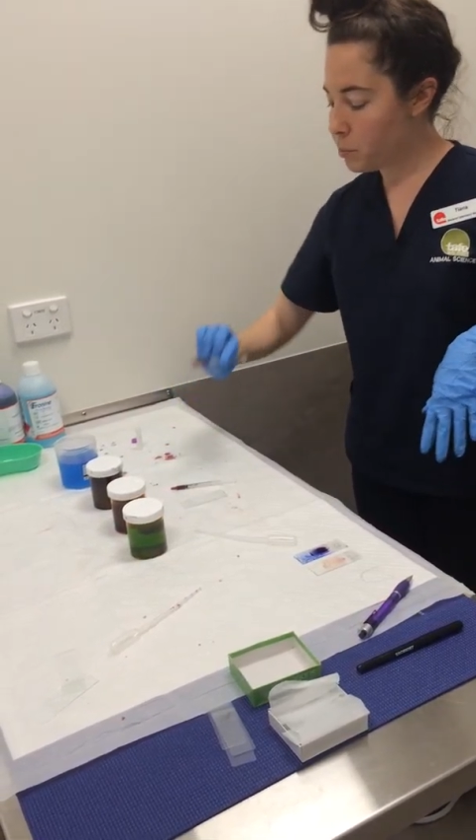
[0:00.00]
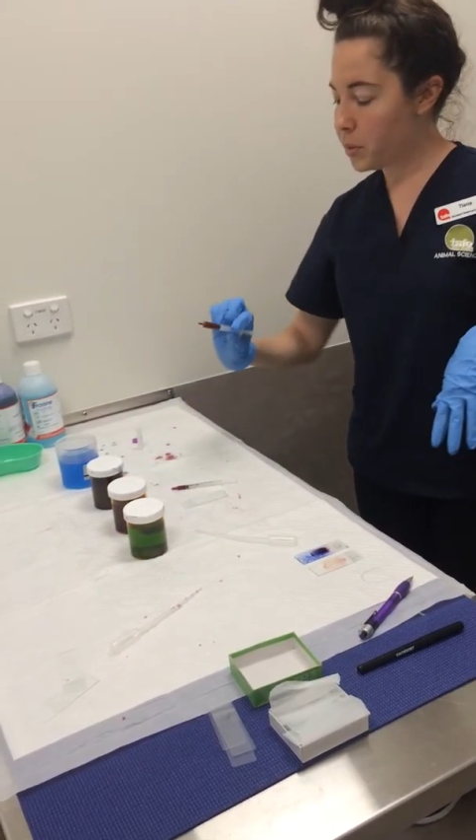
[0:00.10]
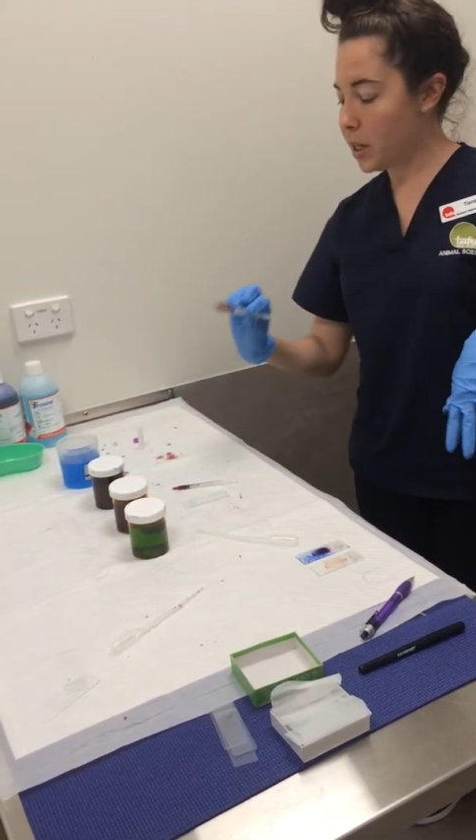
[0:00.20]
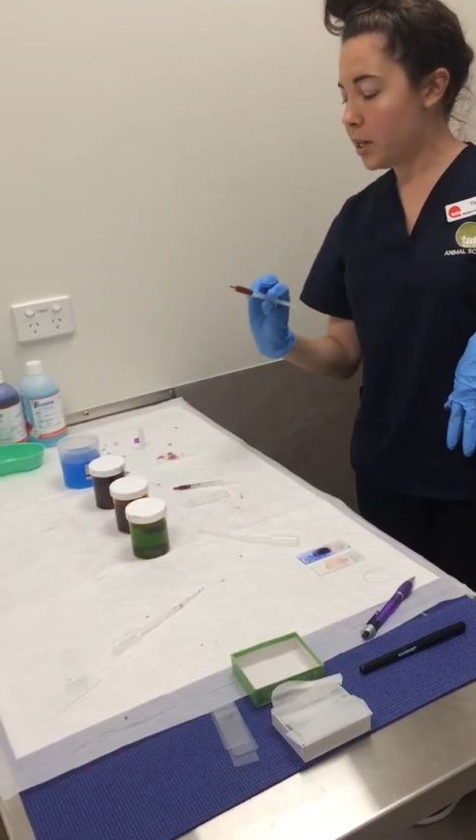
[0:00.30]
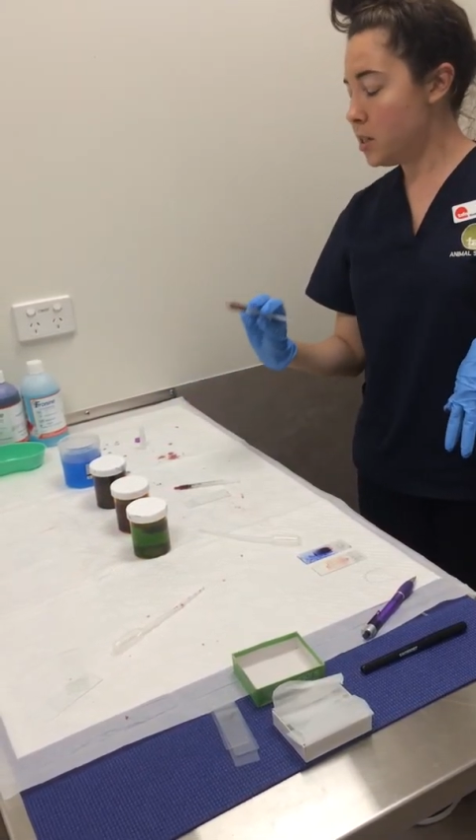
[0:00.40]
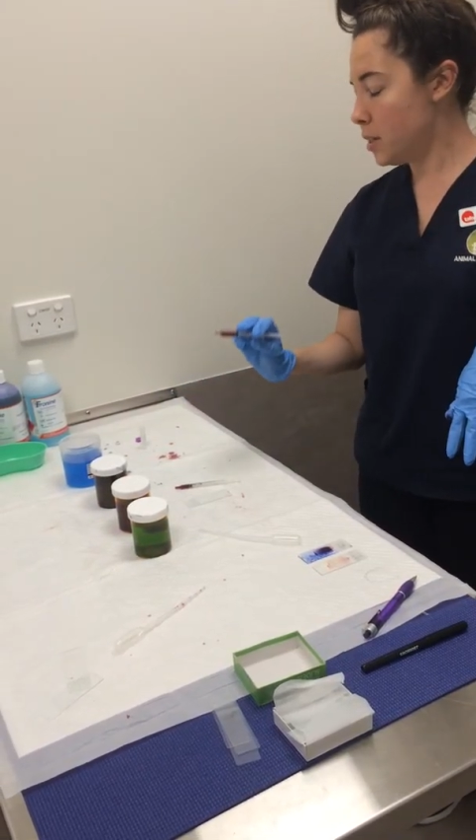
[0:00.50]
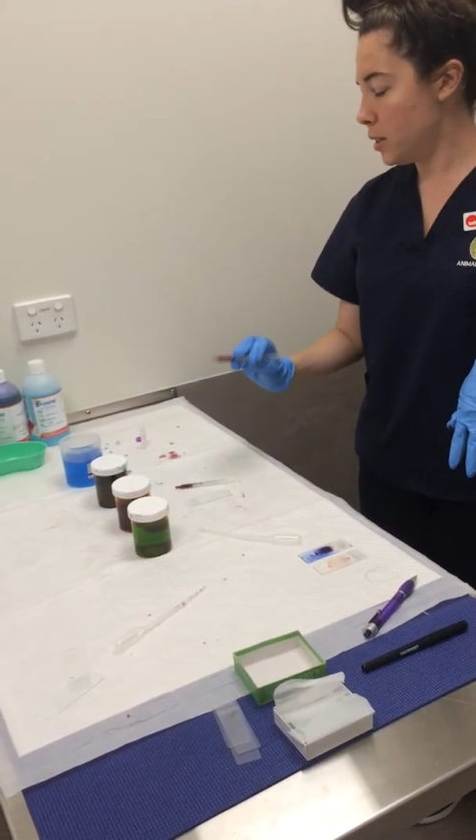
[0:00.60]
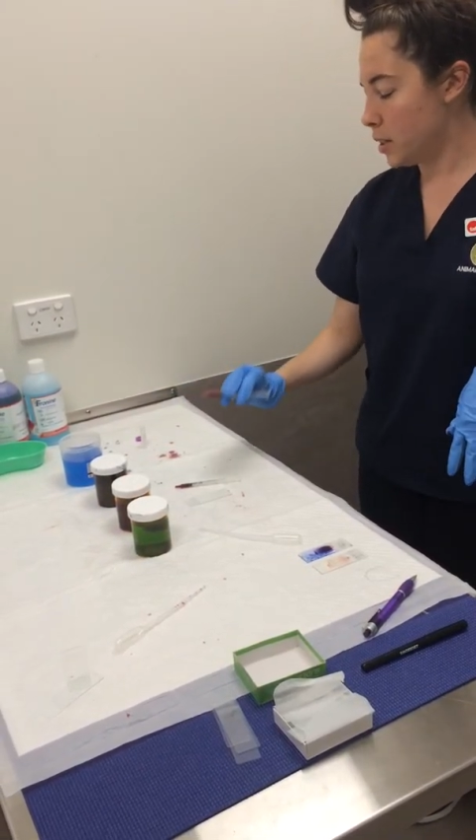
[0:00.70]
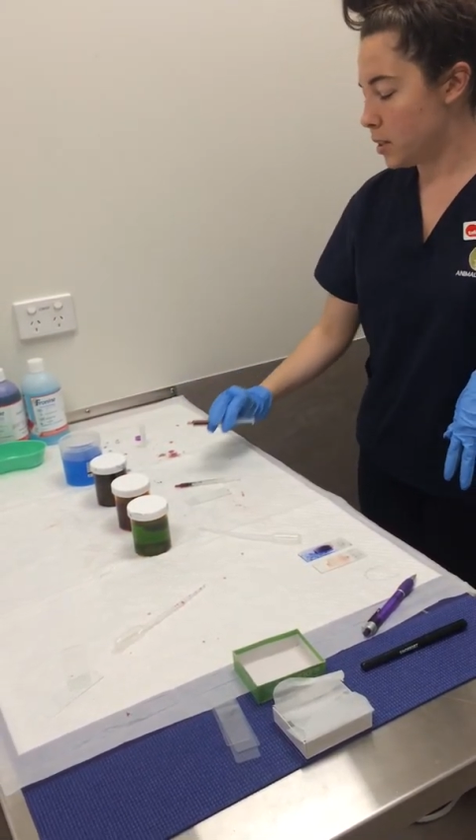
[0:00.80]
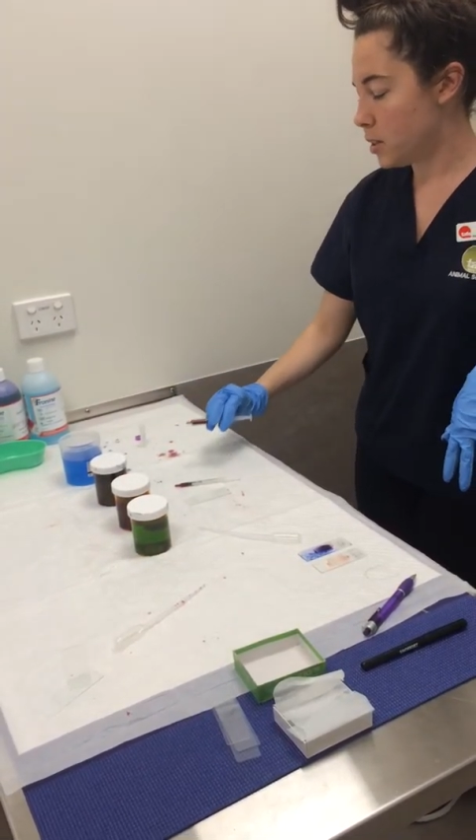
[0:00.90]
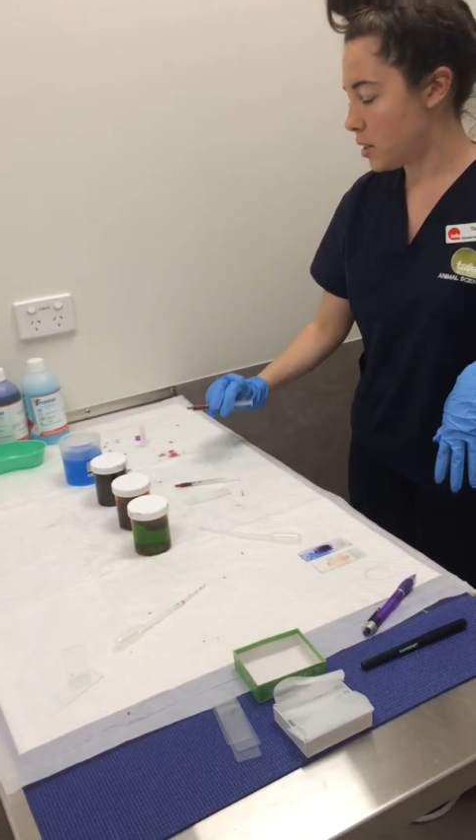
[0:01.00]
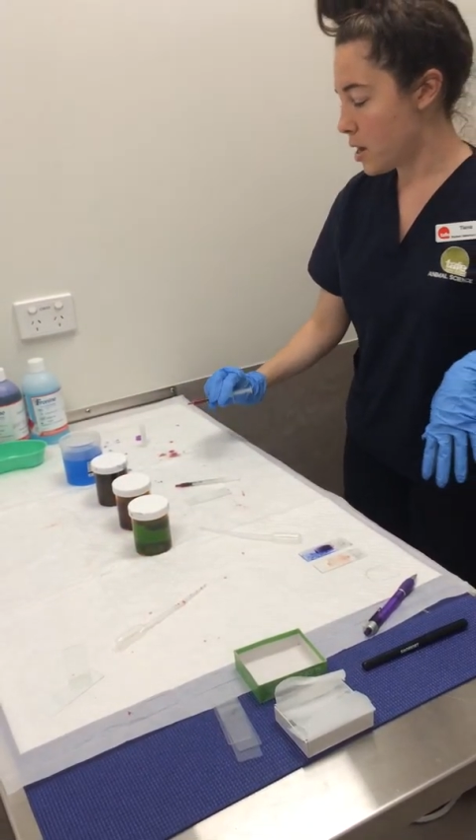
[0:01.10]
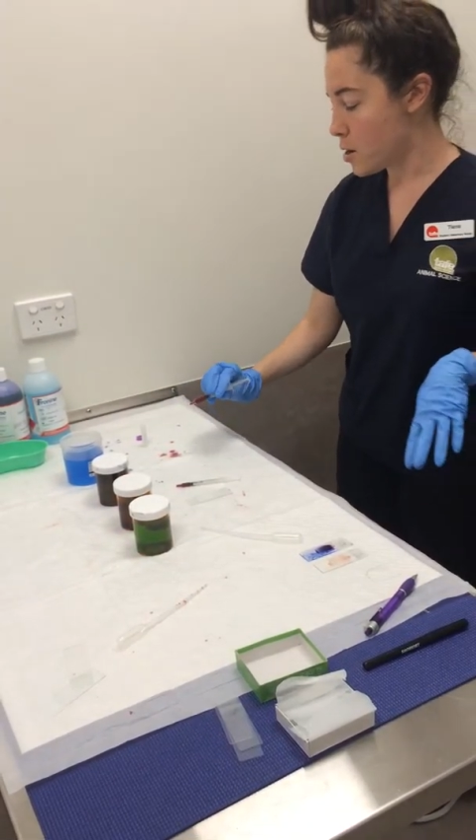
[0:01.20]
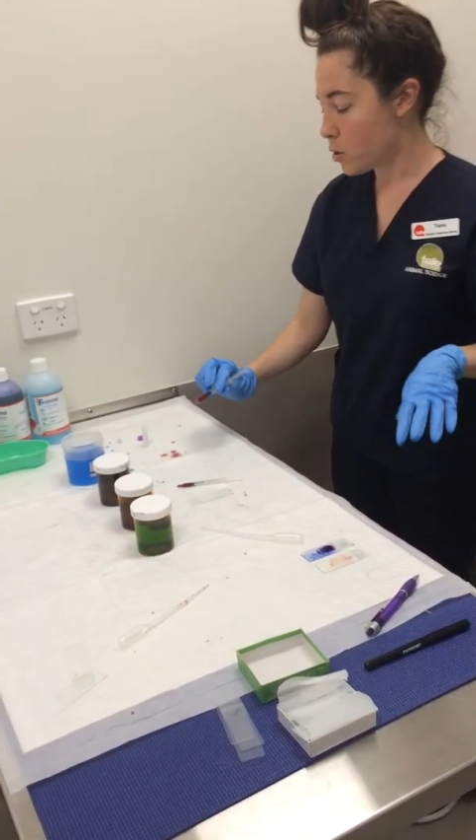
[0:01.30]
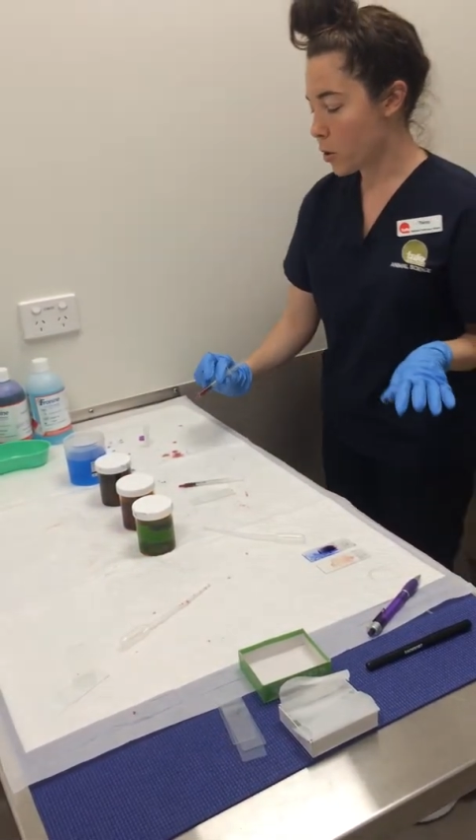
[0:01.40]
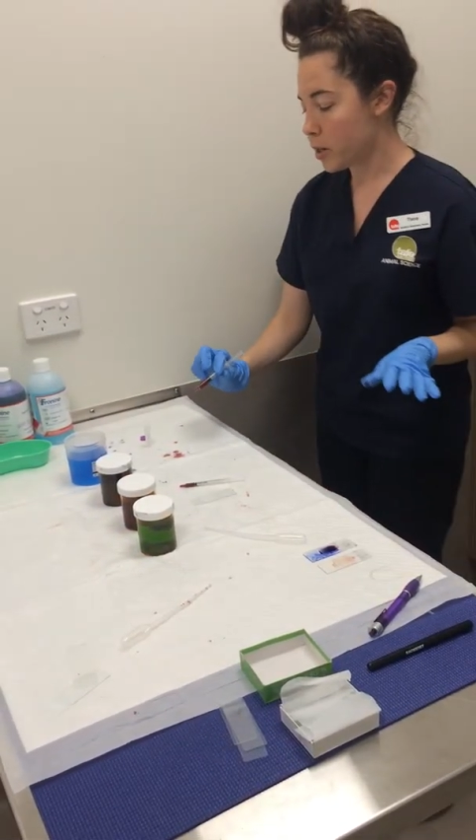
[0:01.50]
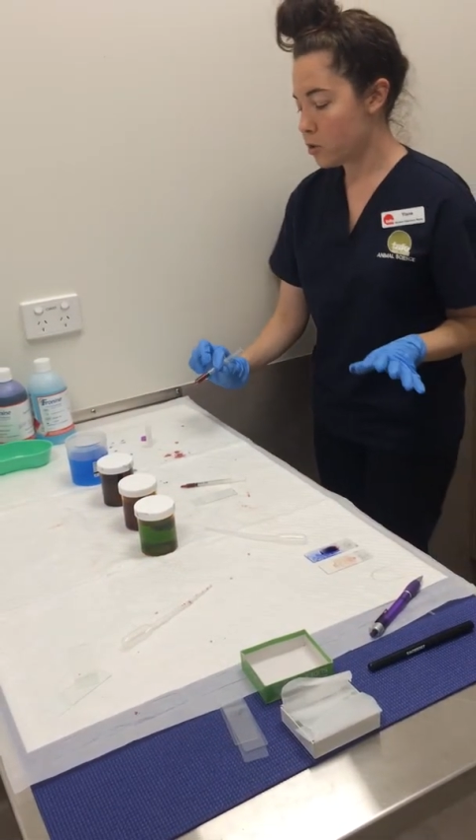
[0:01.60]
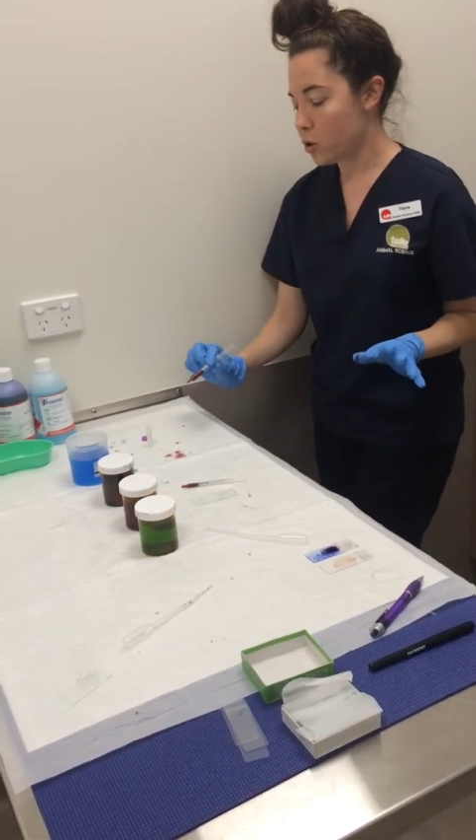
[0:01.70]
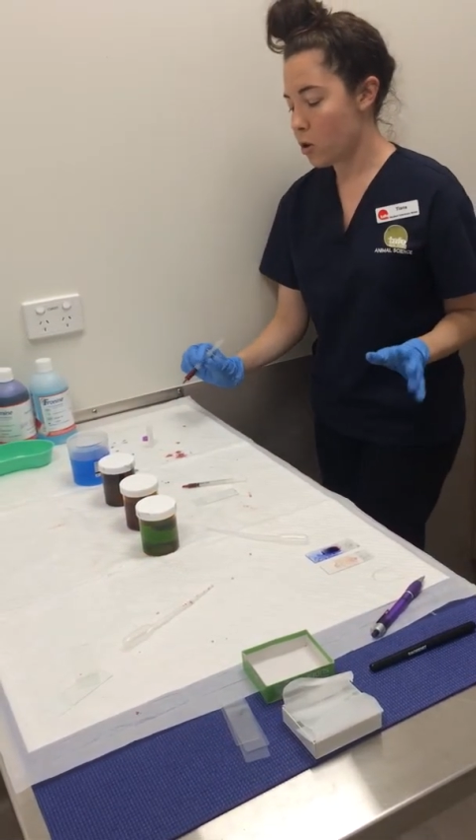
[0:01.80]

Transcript: blood is then going to